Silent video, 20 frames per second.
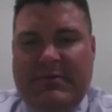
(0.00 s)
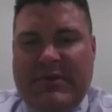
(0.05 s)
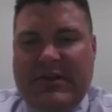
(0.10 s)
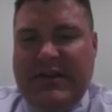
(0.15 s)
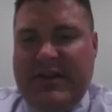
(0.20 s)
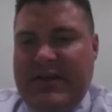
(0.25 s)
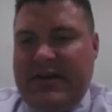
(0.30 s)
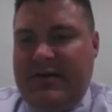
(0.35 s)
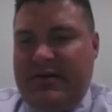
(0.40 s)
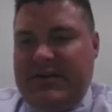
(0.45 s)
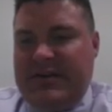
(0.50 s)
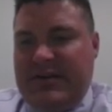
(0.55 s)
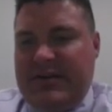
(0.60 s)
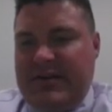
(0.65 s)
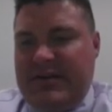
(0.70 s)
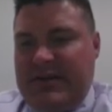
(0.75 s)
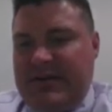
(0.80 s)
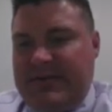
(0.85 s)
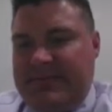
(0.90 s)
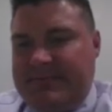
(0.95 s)
Letter
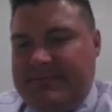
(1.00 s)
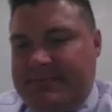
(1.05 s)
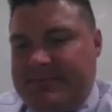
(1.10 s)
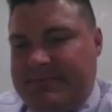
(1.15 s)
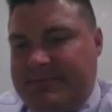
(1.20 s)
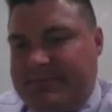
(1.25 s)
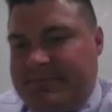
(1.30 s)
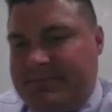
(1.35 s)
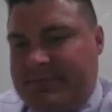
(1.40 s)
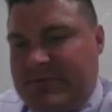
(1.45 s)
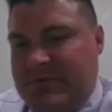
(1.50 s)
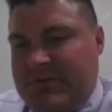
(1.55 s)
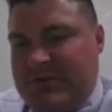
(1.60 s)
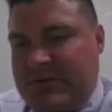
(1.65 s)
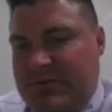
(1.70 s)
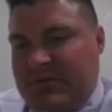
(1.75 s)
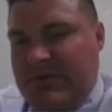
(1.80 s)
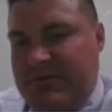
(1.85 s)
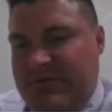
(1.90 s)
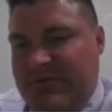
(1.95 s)
D. Let's
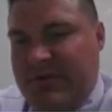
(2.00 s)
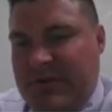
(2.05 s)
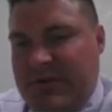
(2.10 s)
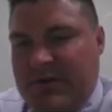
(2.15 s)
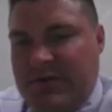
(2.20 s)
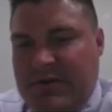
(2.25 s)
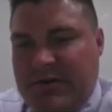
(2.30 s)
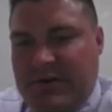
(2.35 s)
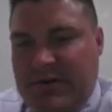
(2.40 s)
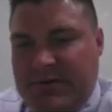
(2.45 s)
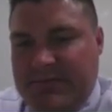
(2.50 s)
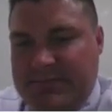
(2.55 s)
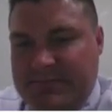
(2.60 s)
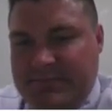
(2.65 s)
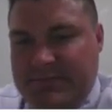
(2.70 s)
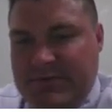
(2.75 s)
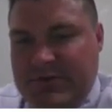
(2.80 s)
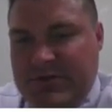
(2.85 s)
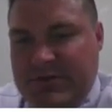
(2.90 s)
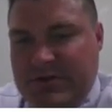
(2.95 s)
go a different color here.
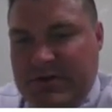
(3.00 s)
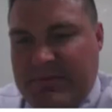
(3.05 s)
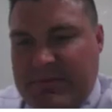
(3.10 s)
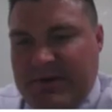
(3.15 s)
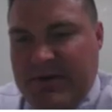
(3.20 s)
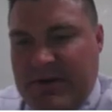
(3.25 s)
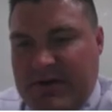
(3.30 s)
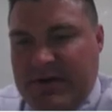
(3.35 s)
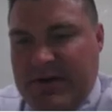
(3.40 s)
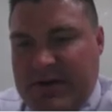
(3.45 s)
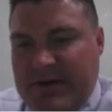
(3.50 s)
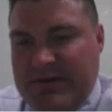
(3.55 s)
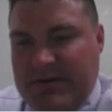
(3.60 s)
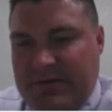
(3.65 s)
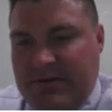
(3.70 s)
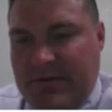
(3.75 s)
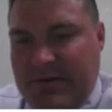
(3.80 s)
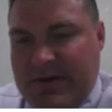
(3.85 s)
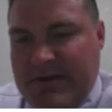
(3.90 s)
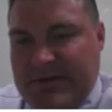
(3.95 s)
Let's try to make your eyes
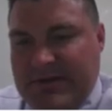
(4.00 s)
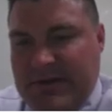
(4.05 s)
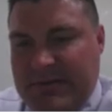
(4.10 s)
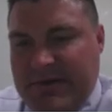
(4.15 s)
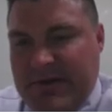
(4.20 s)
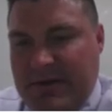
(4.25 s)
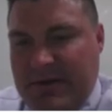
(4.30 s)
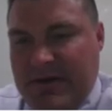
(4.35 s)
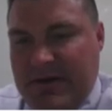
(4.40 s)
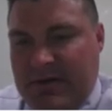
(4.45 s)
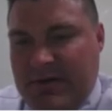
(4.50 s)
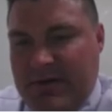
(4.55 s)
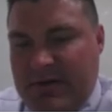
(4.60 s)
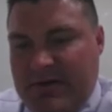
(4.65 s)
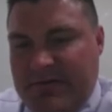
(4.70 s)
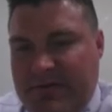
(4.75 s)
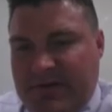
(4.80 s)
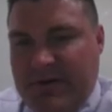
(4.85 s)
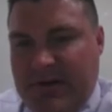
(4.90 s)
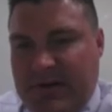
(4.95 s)
crazy by looking at all the
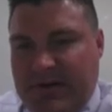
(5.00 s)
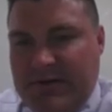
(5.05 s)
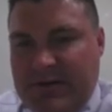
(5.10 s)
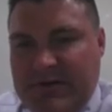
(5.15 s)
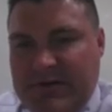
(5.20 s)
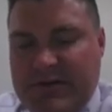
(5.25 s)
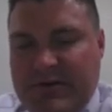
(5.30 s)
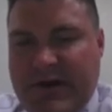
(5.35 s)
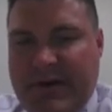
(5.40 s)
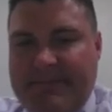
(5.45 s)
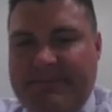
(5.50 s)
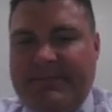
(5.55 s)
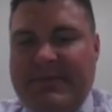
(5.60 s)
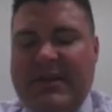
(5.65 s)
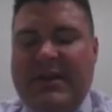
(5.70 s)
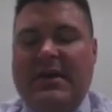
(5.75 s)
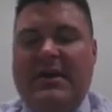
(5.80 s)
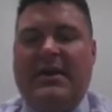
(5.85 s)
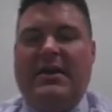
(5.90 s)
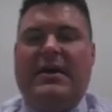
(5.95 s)
different colors. Okay,
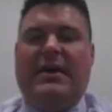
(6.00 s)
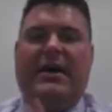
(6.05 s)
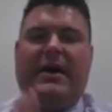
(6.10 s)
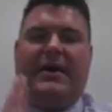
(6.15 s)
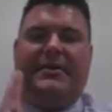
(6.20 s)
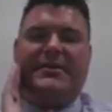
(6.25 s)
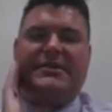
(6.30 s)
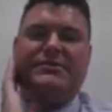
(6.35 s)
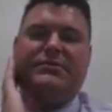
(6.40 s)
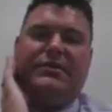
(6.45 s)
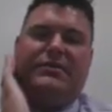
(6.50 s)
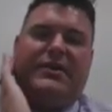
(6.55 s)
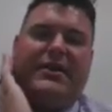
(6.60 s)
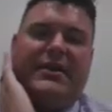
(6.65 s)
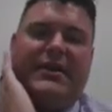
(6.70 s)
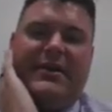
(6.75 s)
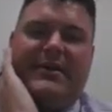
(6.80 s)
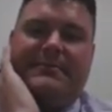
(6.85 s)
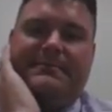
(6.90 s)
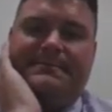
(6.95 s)
on this one right
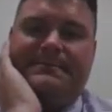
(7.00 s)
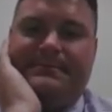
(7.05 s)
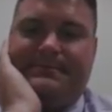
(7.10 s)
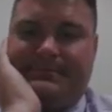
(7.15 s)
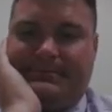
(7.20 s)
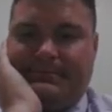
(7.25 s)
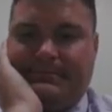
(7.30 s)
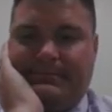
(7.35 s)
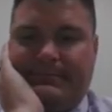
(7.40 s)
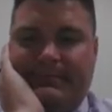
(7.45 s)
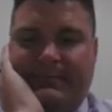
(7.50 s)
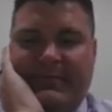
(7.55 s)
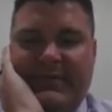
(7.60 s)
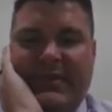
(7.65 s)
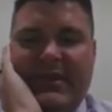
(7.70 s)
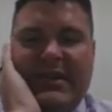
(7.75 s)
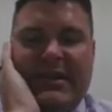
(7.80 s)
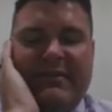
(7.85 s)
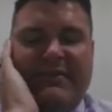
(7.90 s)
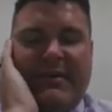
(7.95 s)
here,
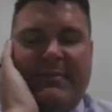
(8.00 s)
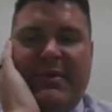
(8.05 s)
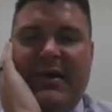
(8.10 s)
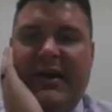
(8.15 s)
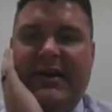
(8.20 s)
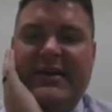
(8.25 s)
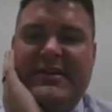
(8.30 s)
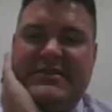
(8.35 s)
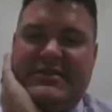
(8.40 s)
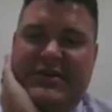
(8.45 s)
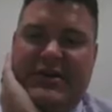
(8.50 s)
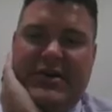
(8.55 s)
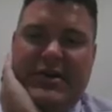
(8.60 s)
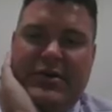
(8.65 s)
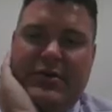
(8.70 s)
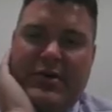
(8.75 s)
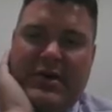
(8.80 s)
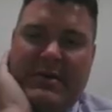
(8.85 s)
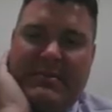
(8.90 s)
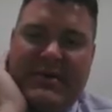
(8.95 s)
if I plug in a
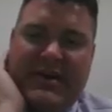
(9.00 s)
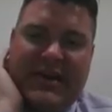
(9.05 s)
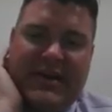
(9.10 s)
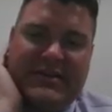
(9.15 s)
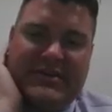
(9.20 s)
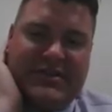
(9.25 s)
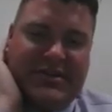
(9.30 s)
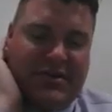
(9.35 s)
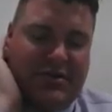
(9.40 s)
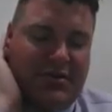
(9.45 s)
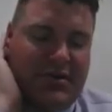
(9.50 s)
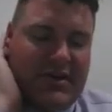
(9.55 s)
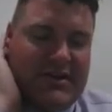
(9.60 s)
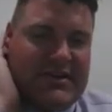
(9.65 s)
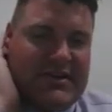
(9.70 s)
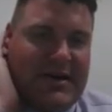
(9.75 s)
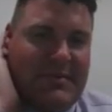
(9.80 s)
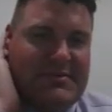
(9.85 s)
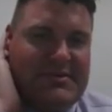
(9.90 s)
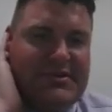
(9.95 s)
0, I'm going to get 0 on
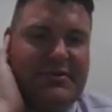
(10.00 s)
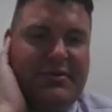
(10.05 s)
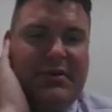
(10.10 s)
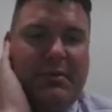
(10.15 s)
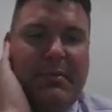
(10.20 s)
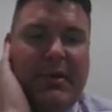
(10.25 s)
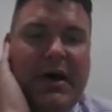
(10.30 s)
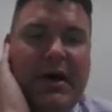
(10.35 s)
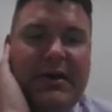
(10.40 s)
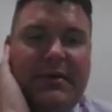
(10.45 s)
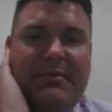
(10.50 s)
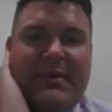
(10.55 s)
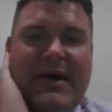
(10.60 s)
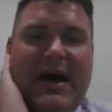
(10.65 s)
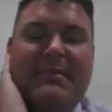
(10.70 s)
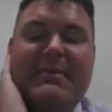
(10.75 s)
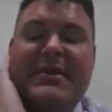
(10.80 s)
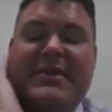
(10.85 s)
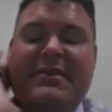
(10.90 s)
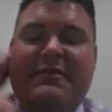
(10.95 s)
top, 0 on the bottom.
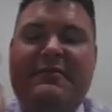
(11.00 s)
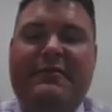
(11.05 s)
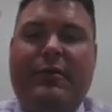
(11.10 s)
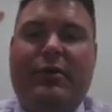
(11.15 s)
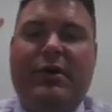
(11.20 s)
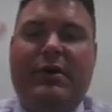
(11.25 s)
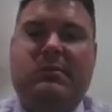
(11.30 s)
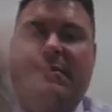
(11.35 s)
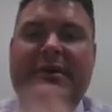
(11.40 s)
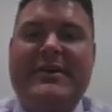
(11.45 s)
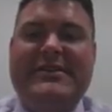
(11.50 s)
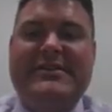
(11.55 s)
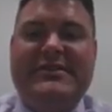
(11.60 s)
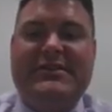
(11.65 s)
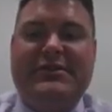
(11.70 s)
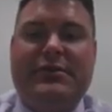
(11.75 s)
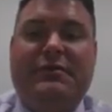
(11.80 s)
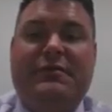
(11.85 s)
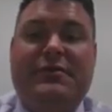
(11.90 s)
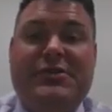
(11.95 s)
I'm in the form
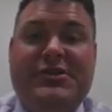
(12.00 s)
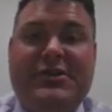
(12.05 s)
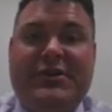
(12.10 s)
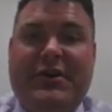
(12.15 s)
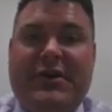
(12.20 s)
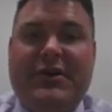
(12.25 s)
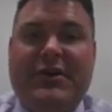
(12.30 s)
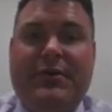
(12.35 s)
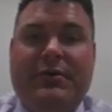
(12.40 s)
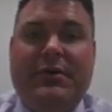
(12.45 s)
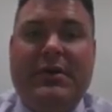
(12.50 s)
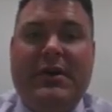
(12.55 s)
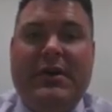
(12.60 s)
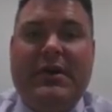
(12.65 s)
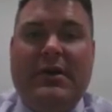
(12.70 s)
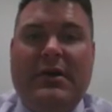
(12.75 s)
0 over 0.